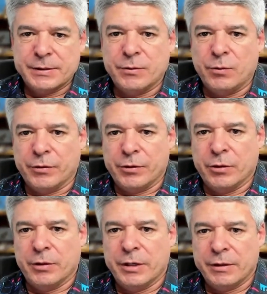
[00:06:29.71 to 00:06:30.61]
Whether
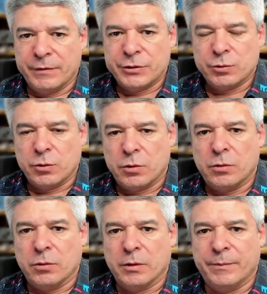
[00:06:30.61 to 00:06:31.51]
you're an individual
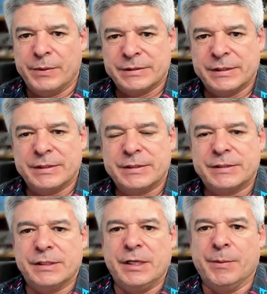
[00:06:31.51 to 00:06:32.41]
or a
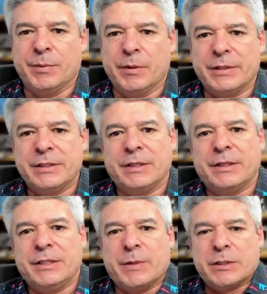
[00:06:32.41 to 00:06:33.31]
business, implementing
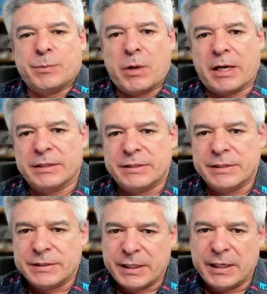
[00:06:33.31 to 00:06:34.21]
these best
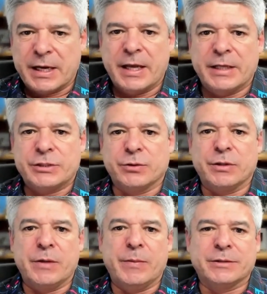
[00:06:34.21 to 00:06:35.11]
practices can enhance your
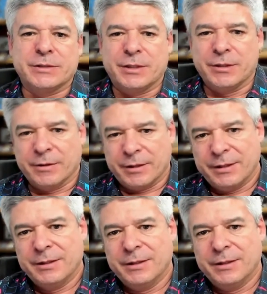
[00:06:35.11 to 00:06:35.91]
email security.